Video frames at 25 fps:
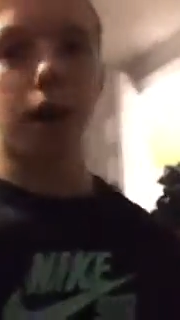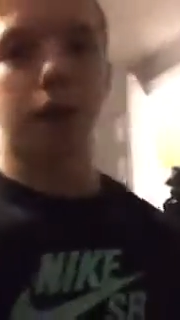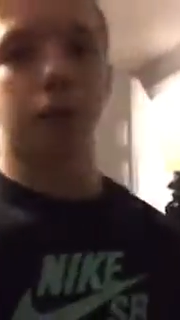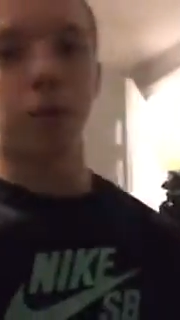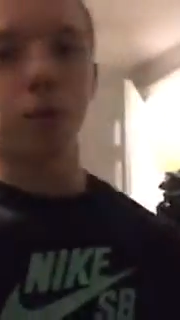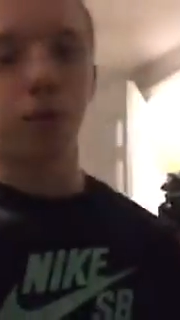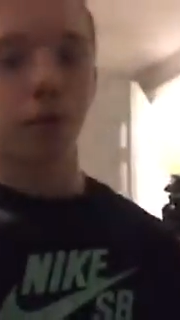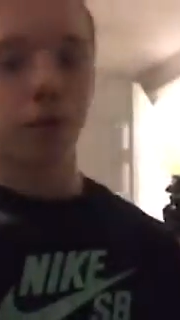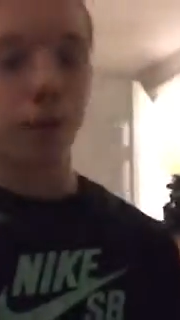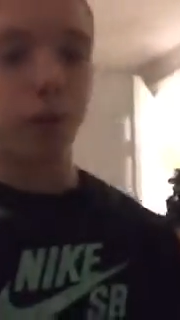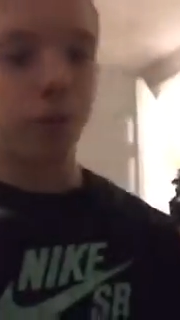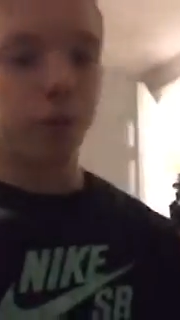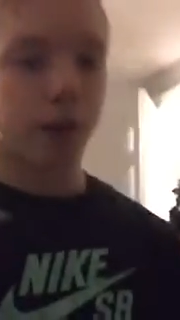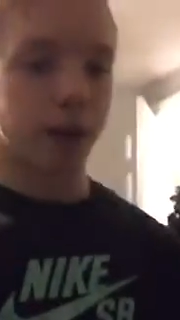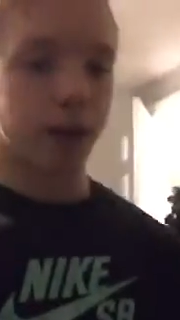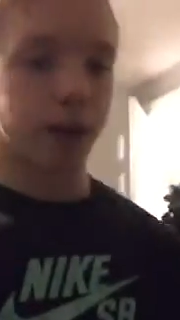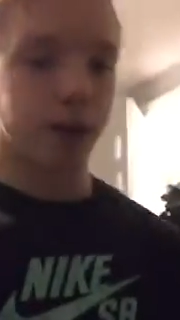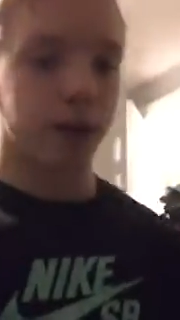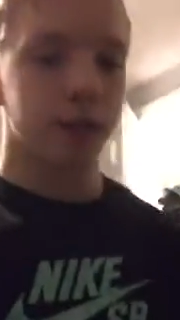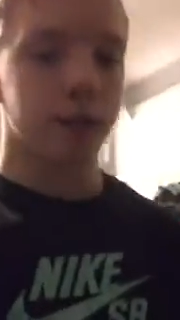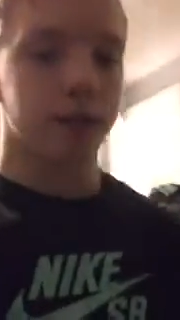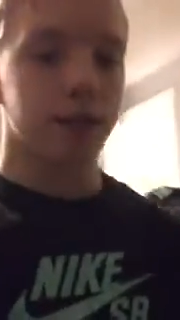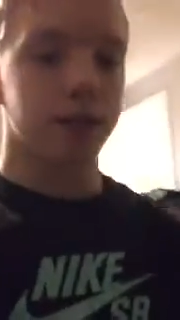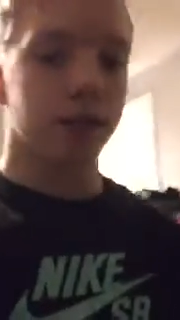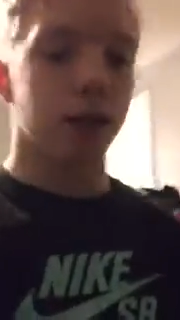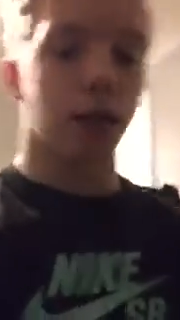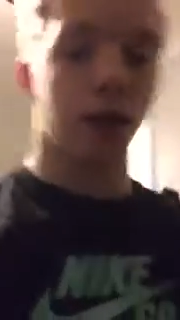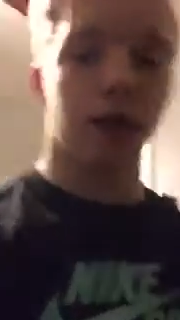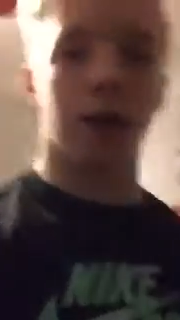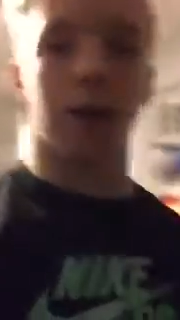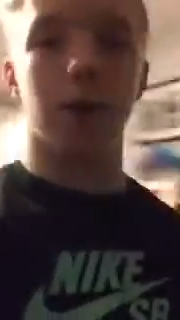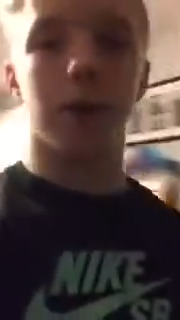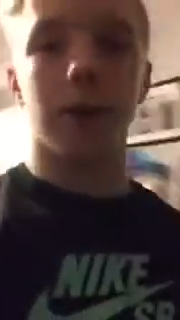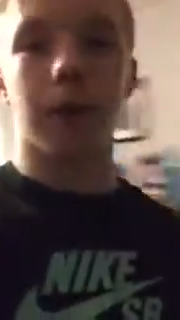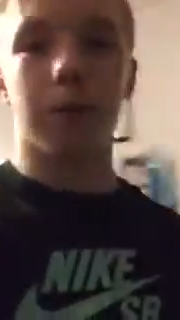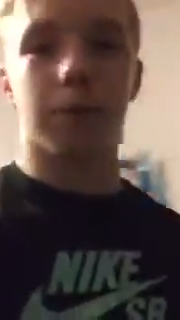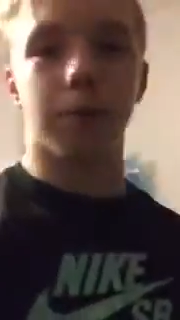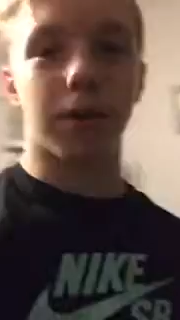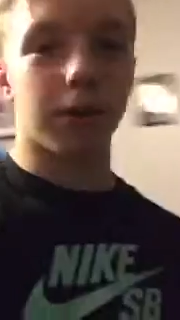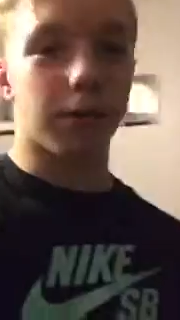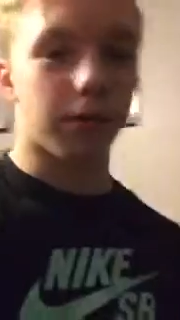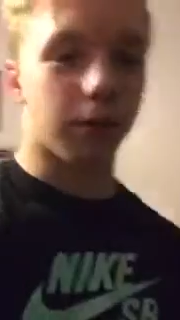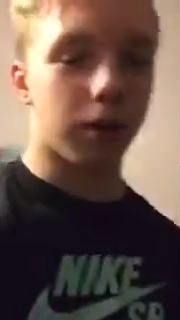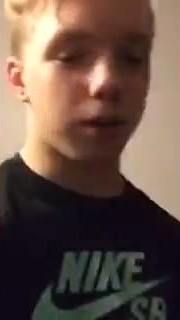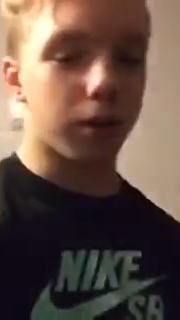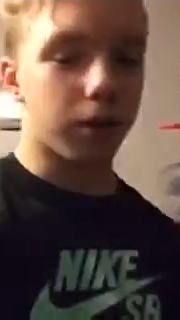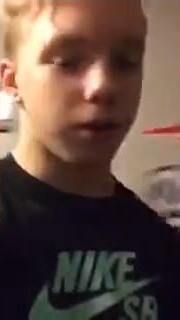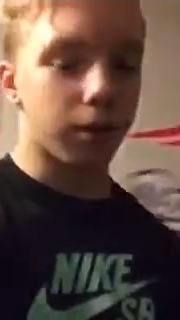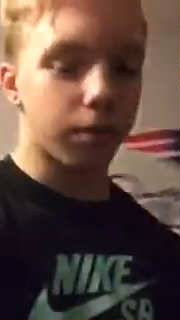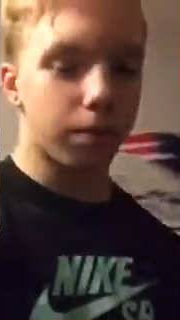I'm home from practice. Uh, we had a pretty
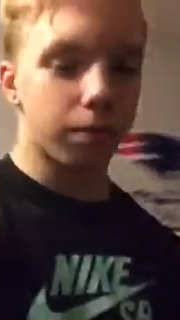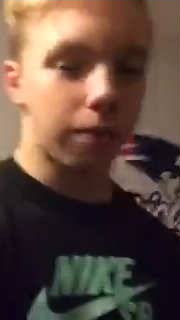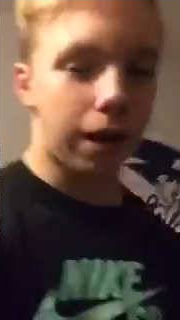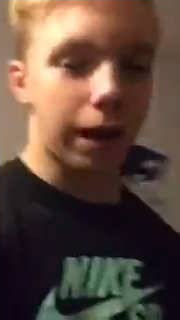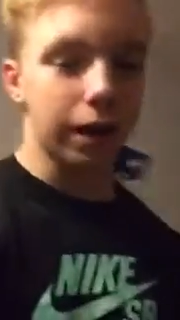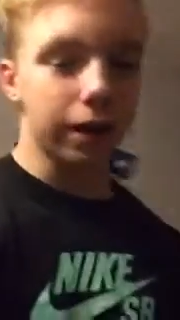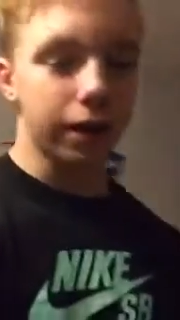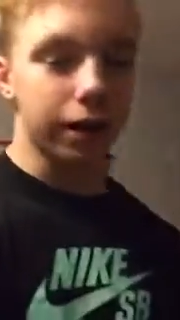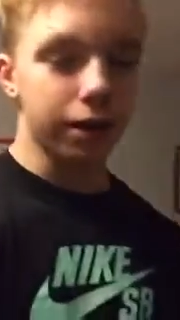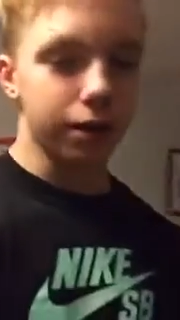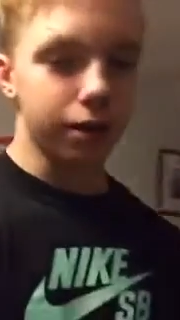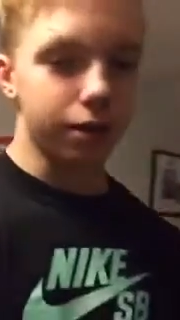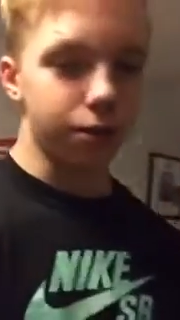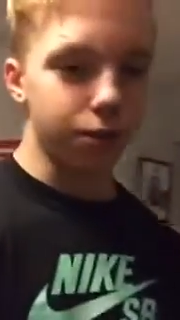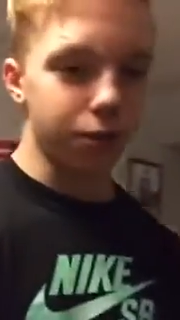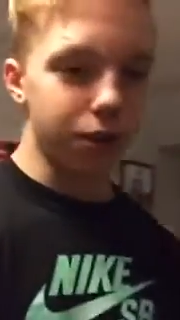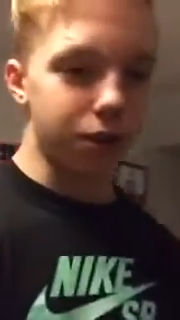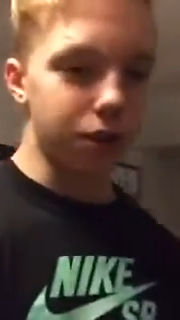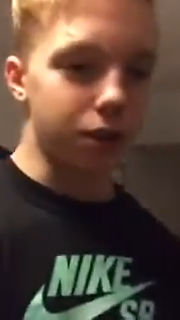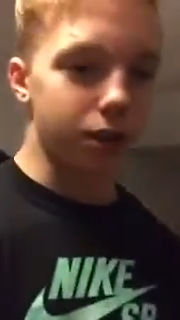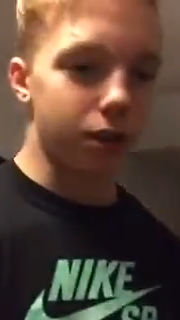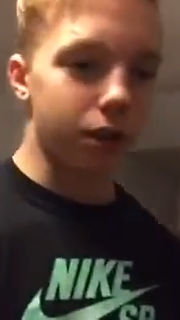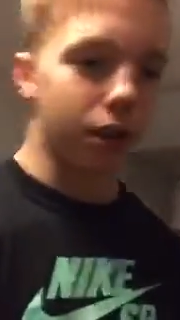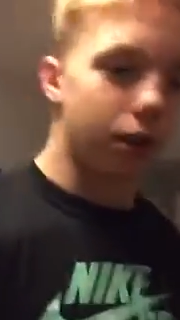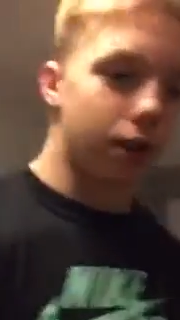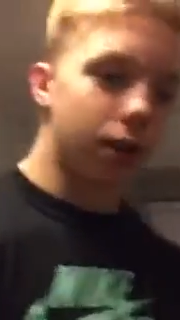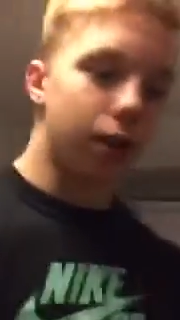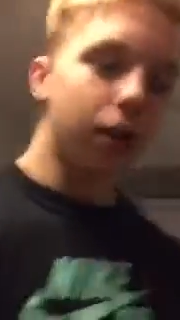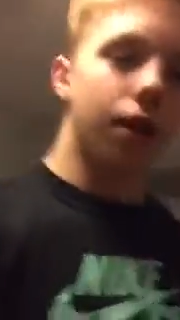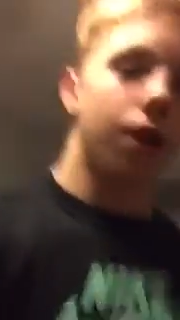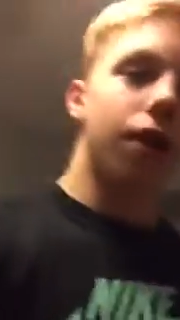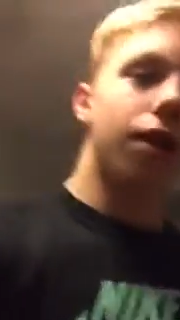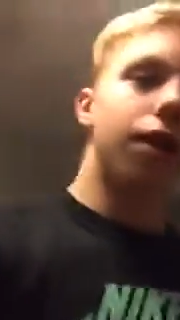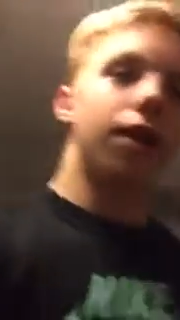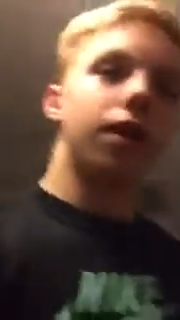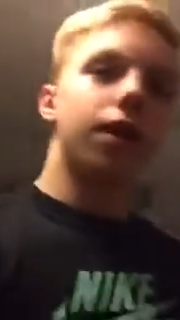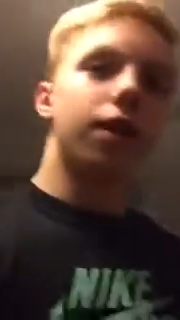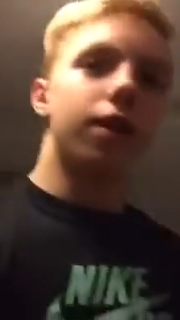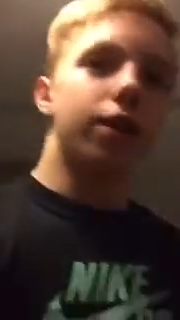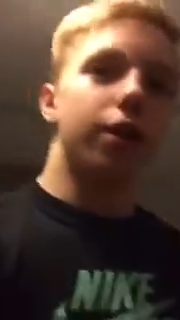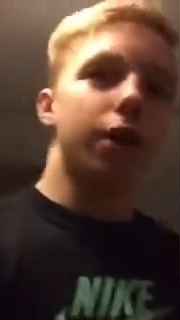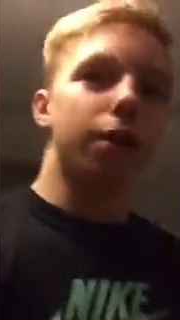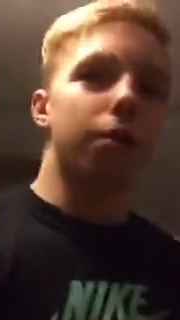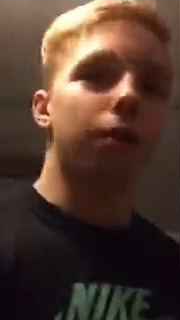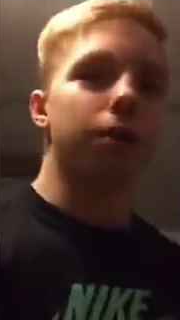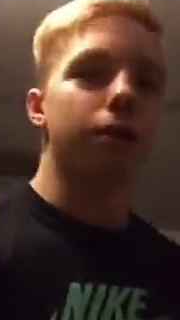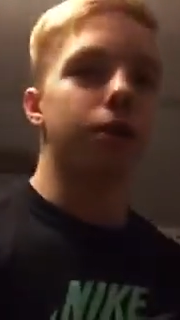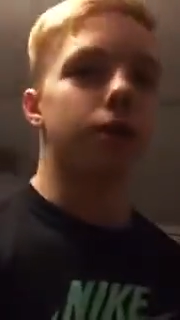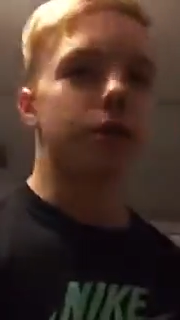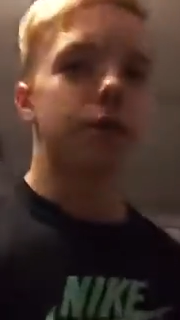fun practice. We just did
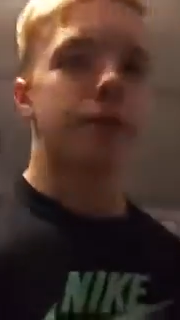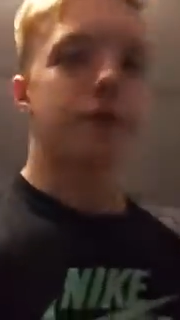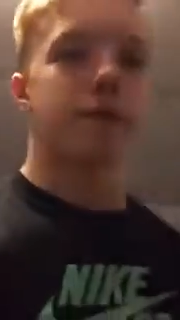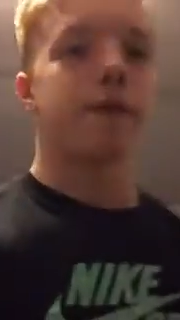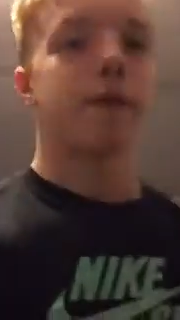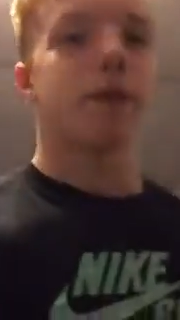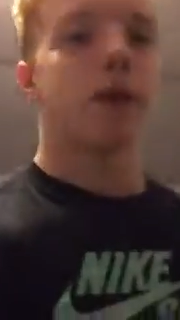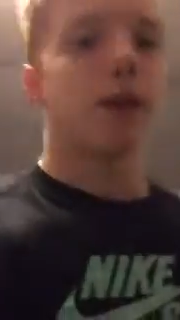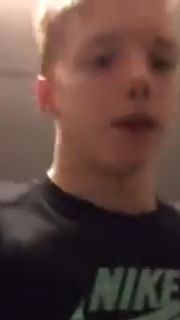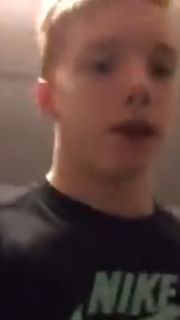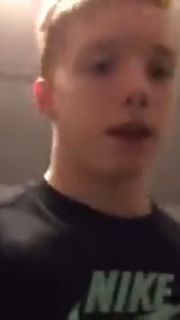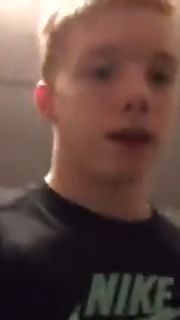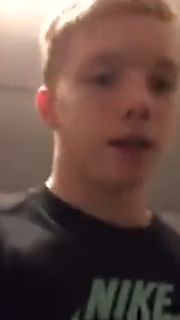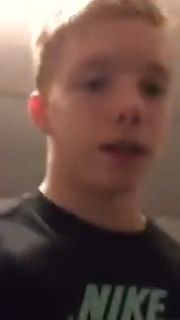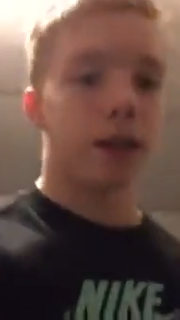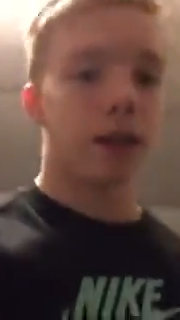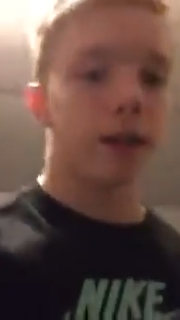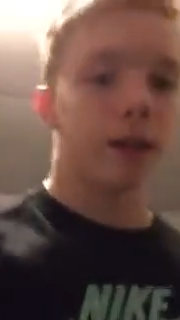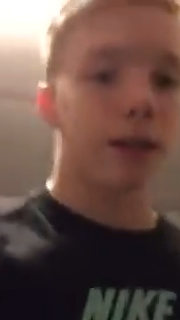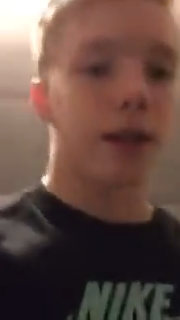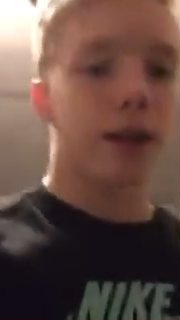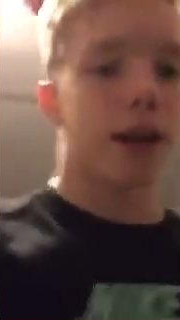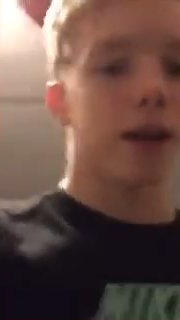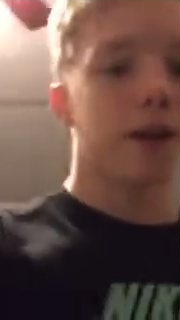a bunch of, uh, like,